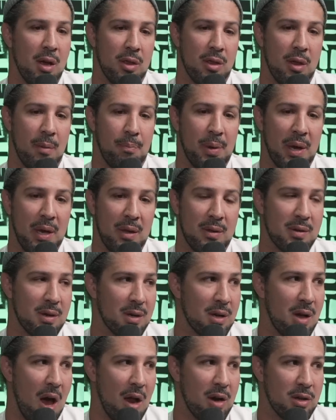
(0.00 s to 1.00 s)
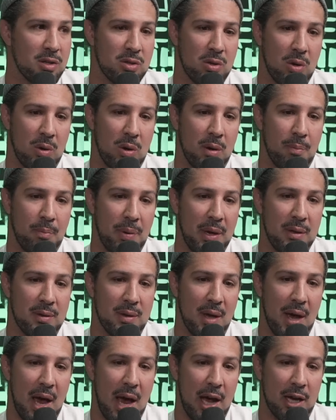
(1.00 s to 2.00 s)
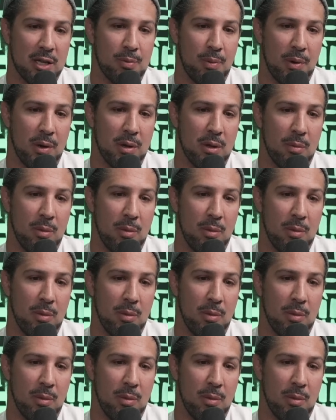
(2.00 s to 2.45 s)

the pizza connoisseur, pizza expert,